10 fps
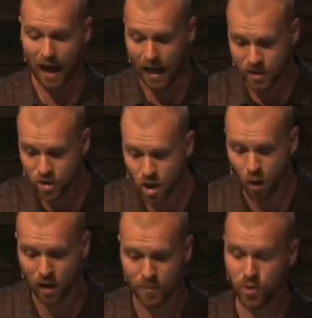I know
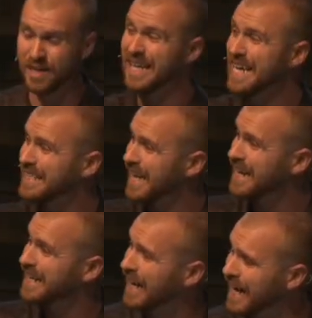what I'm doing. He is a
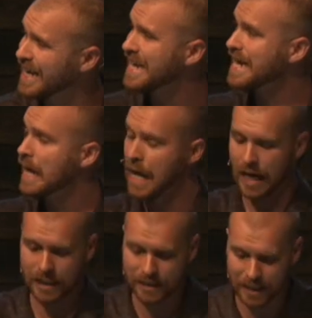cunning
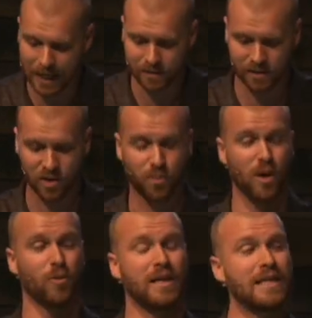assassin to the
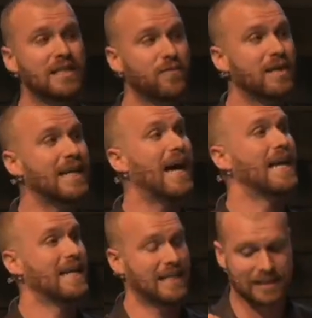point where he's even got
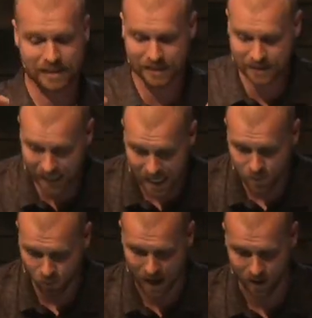an
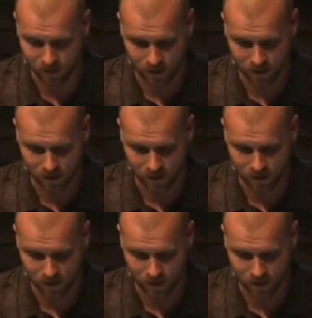escape route.